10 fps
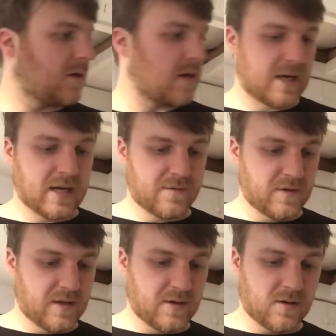I can't
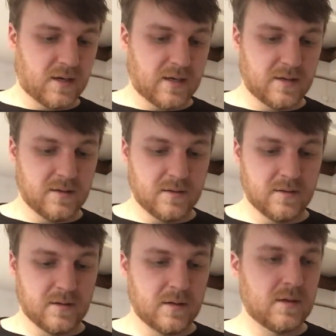really knock it.
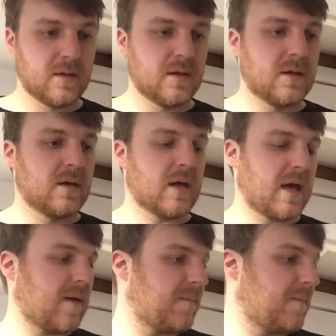
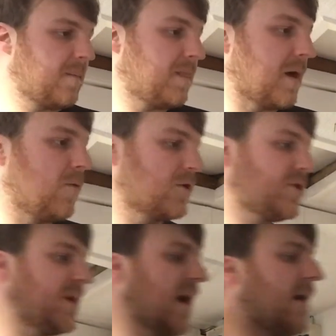I
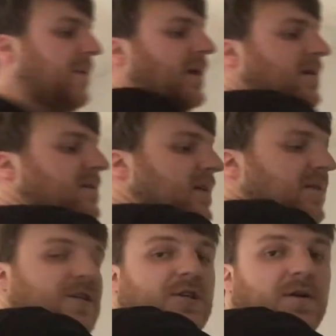watched the Happy
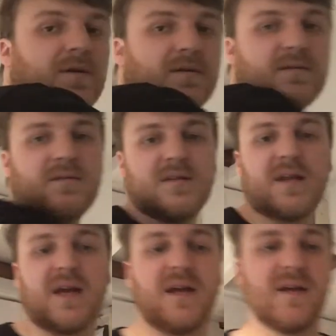TV show
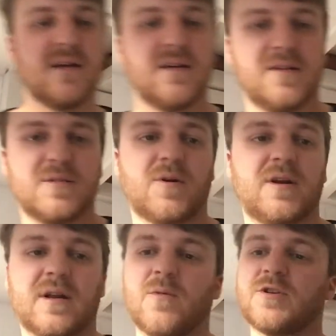today, this
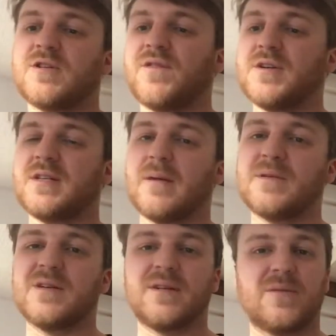morning. I watched the first
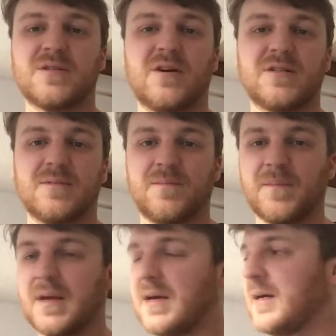episode. That was awesome.
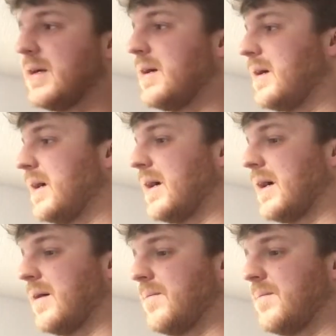
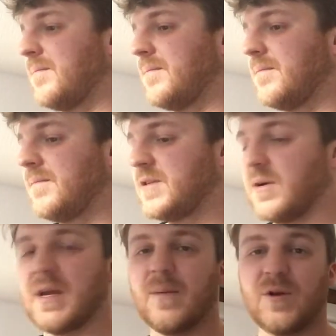So
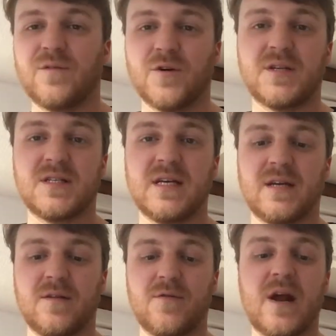yeah, I'm looking forward to
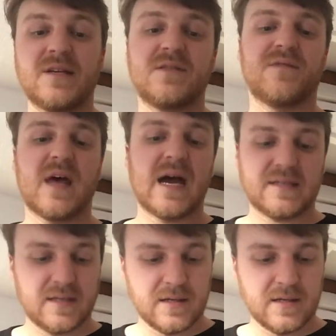seeing the rest of that.